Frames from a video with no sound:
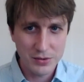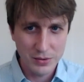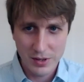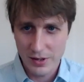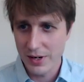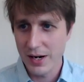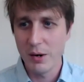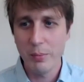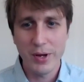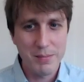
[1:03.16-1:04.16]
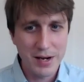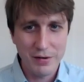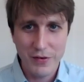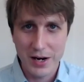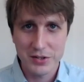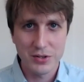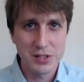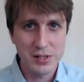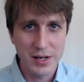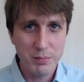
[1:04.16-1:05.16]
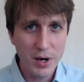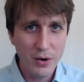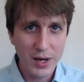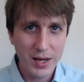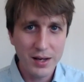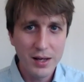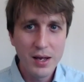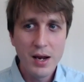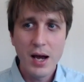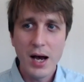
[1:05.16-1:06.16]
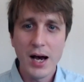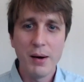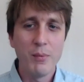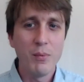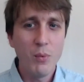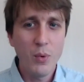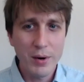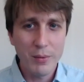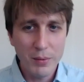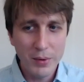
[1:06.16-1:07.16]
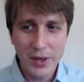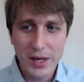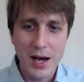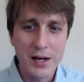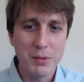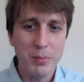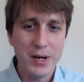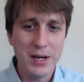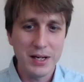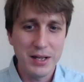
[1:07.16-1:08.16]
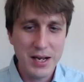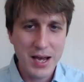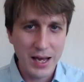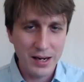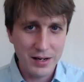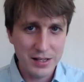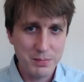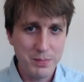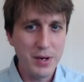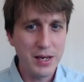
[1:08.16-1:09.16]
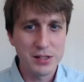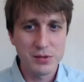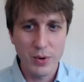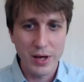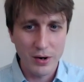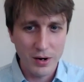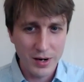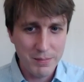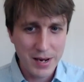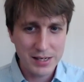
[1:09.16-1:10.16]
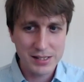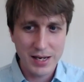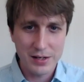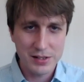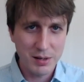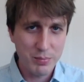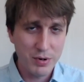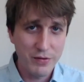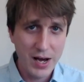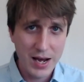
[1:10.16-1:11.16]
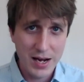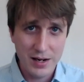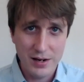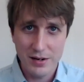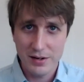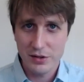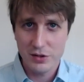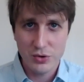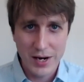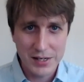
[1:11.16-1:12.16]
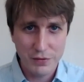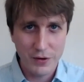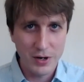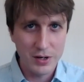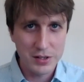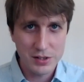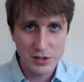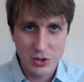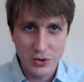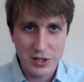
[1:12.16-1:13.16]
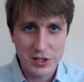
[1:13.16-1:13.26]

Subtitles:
or airplane manufacturers like Boeing, what we're really contemplating in the end is whether it makes sense to provide transfers to the